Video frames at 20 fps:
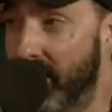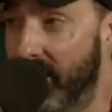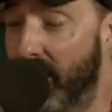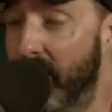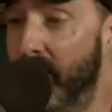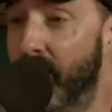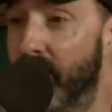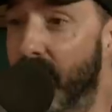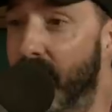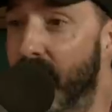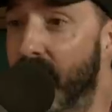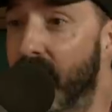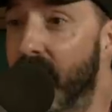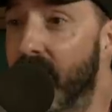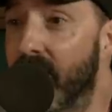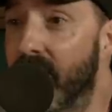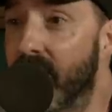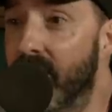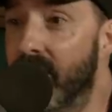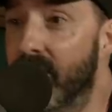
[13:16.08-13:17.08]
number.
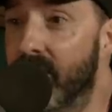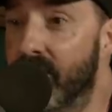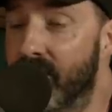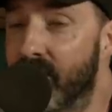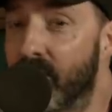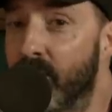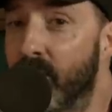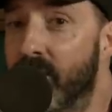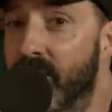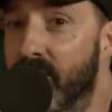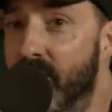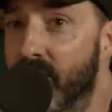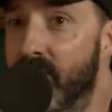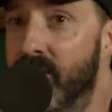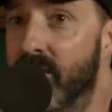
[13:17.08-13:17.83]
you do? two one two